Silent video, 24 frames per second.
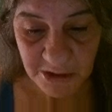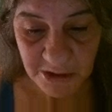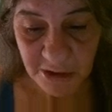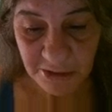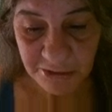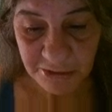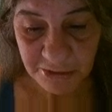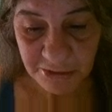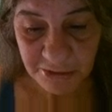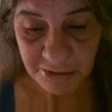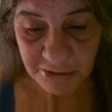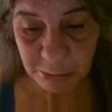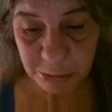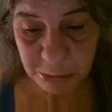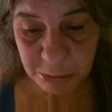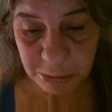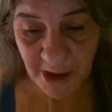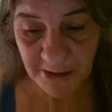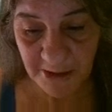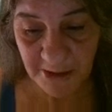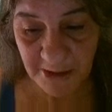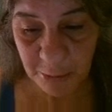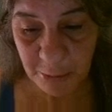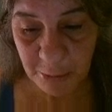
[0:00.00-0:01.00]
Through
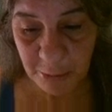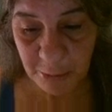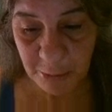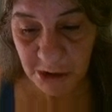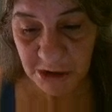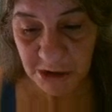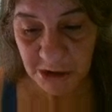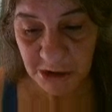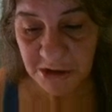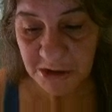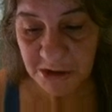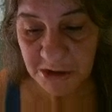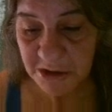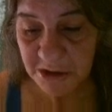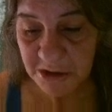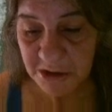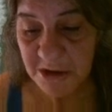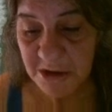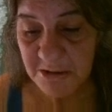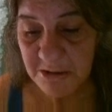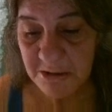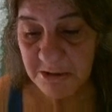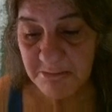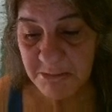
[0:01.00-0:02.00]
breath work,
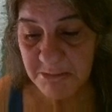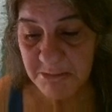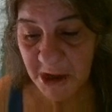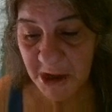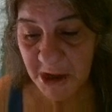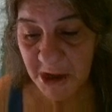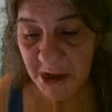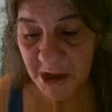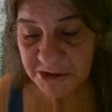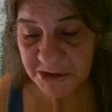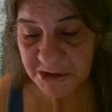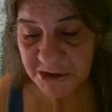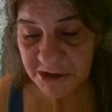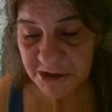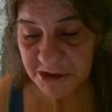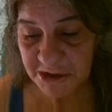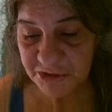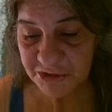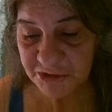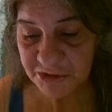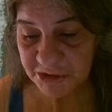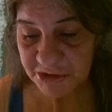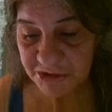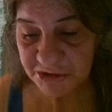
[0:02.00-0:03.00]

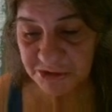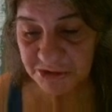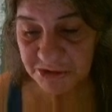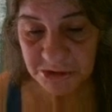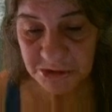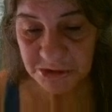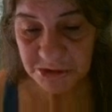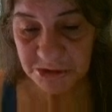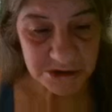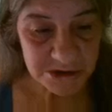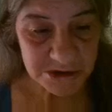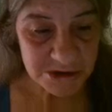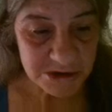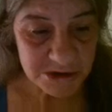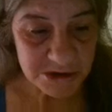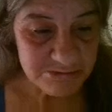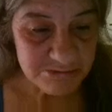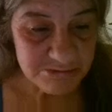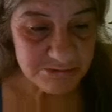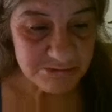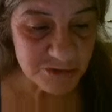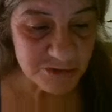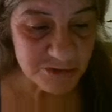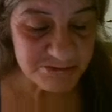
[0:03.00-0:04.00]
meditation,
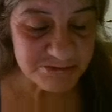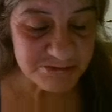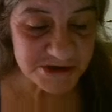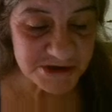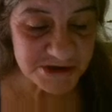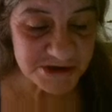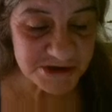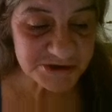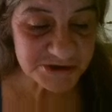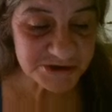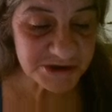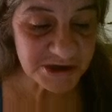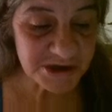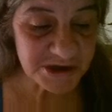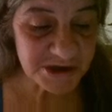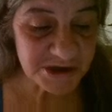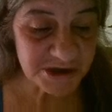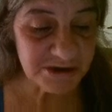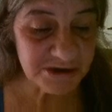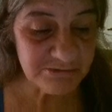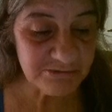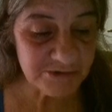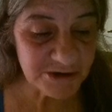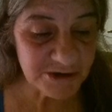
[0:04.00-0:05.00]
movement,
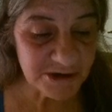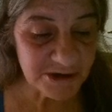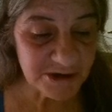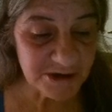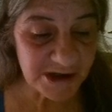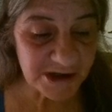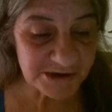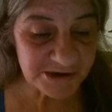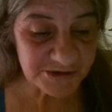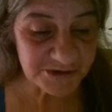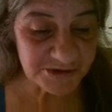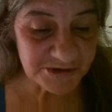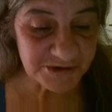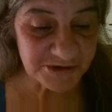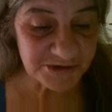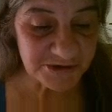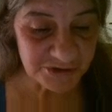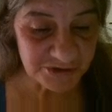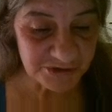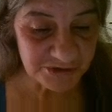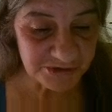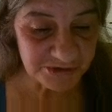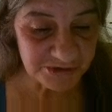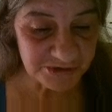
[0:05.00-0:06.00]
and
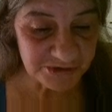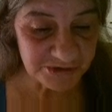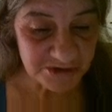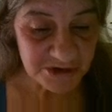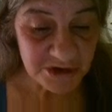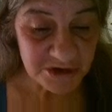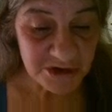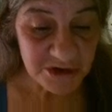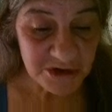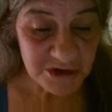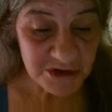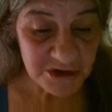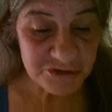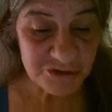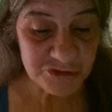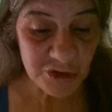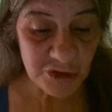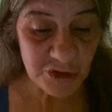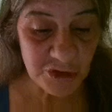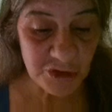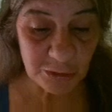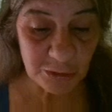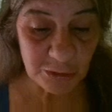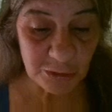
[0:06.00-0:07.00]
relaxation,
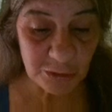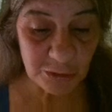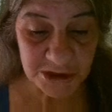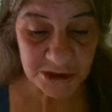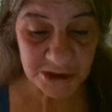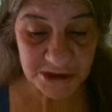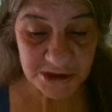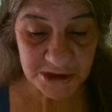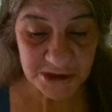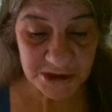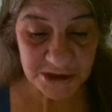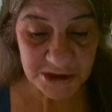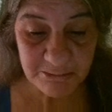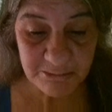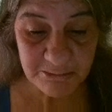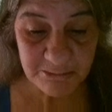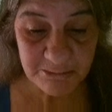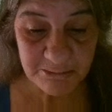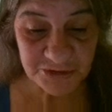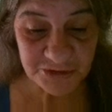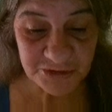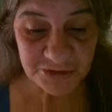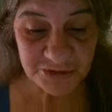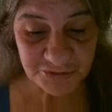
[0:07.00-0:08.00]
yoga can help
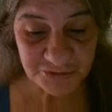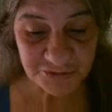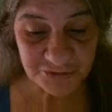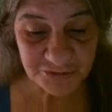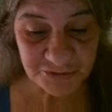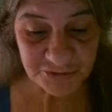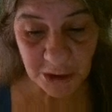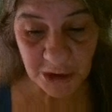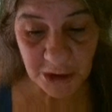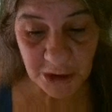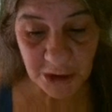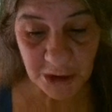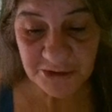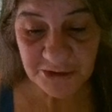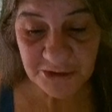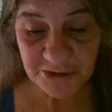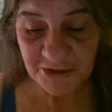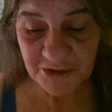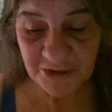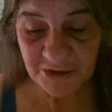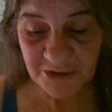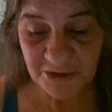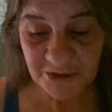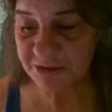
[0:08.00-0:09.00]
restore a
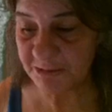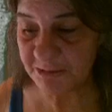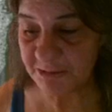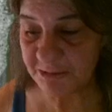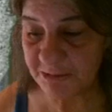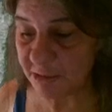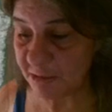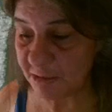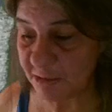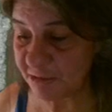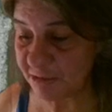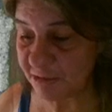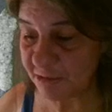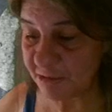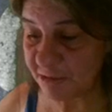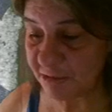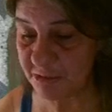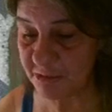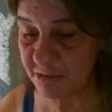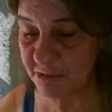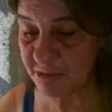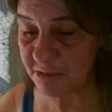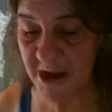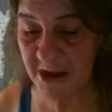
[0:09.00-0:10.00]
sense of
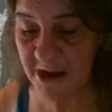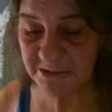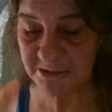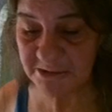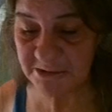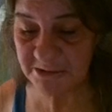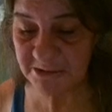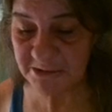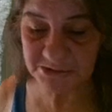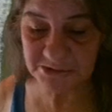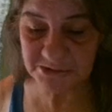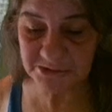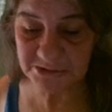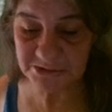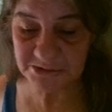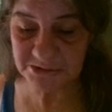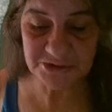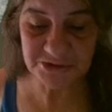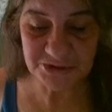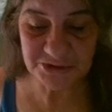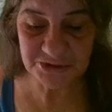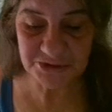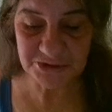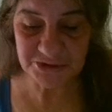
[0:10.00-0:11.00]
personal
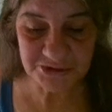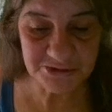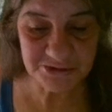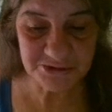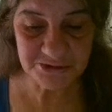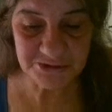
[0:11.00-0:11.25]
balance.